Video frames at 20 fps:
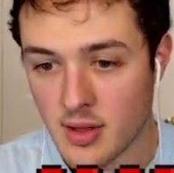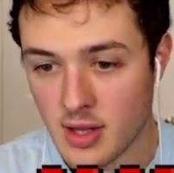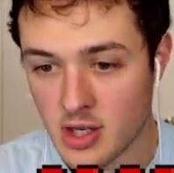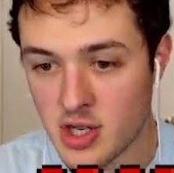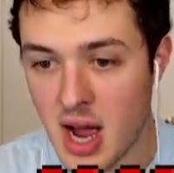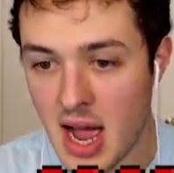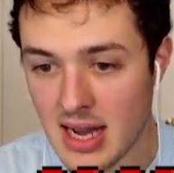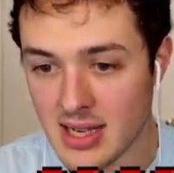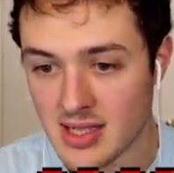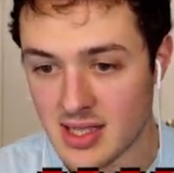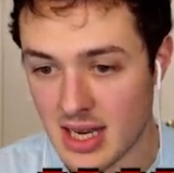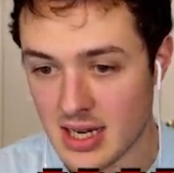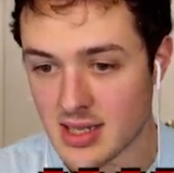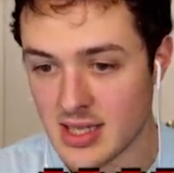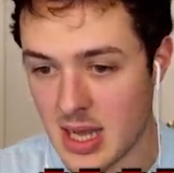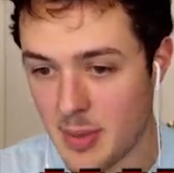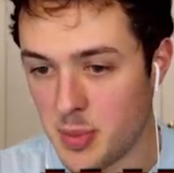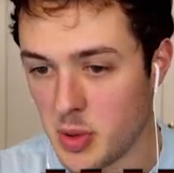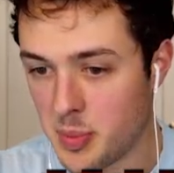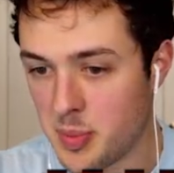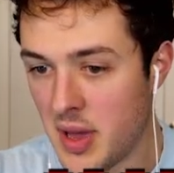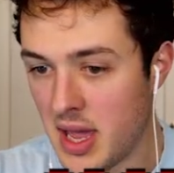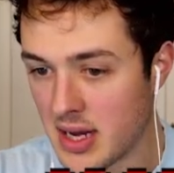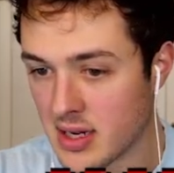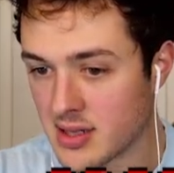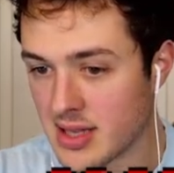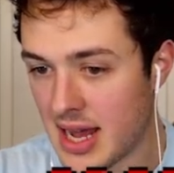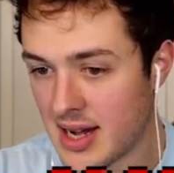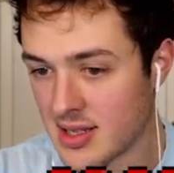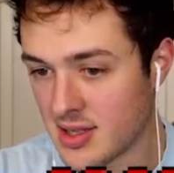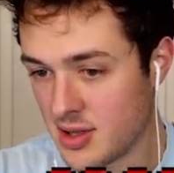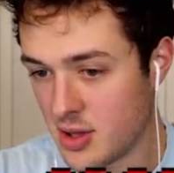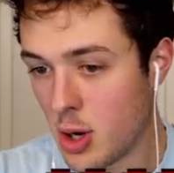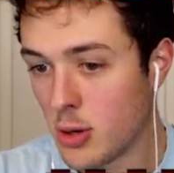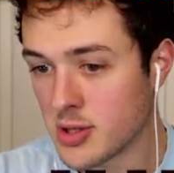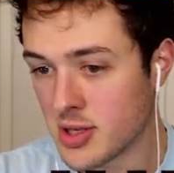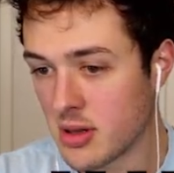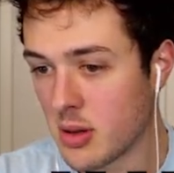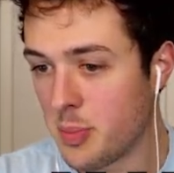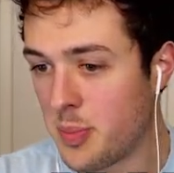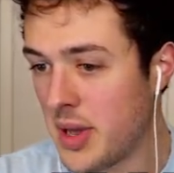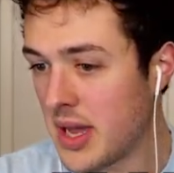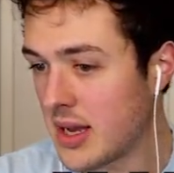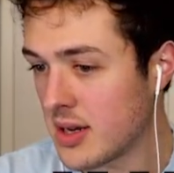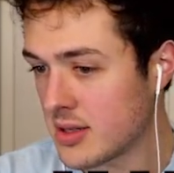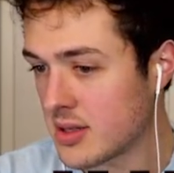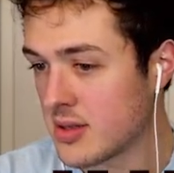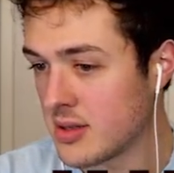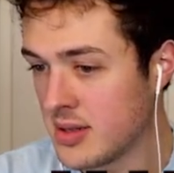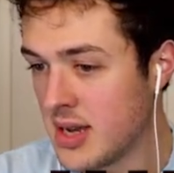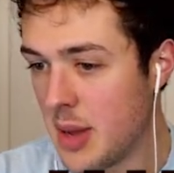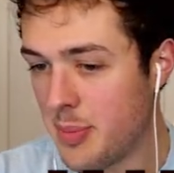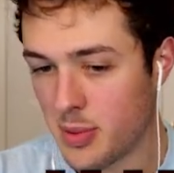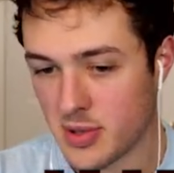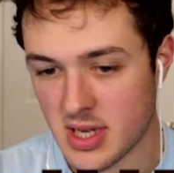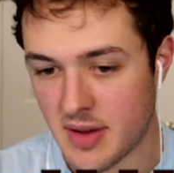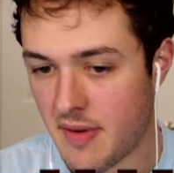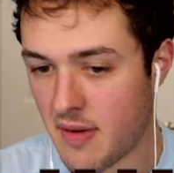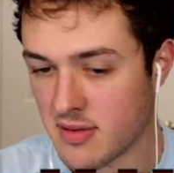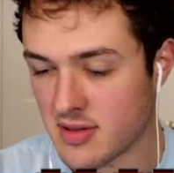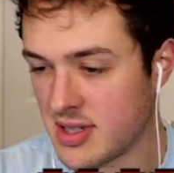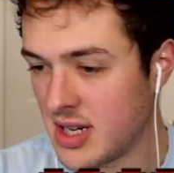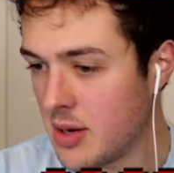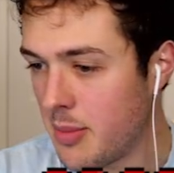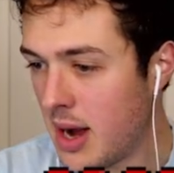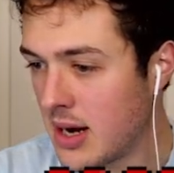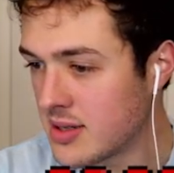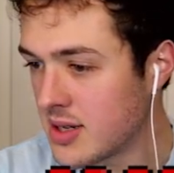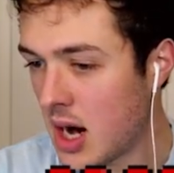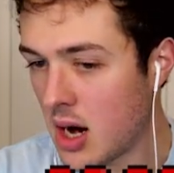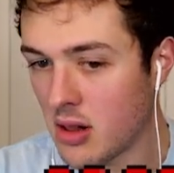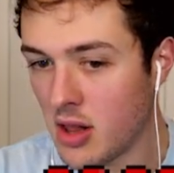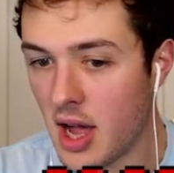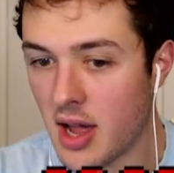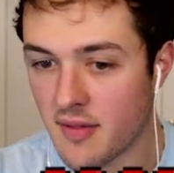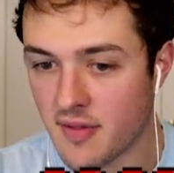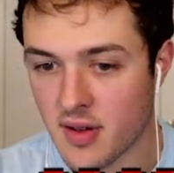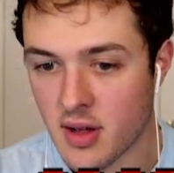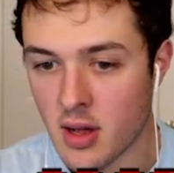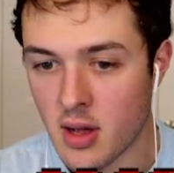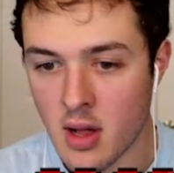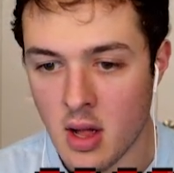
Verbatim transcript: The giant 6 nippled pigs. Those are the biggest nipples I've ever seen in my entire life.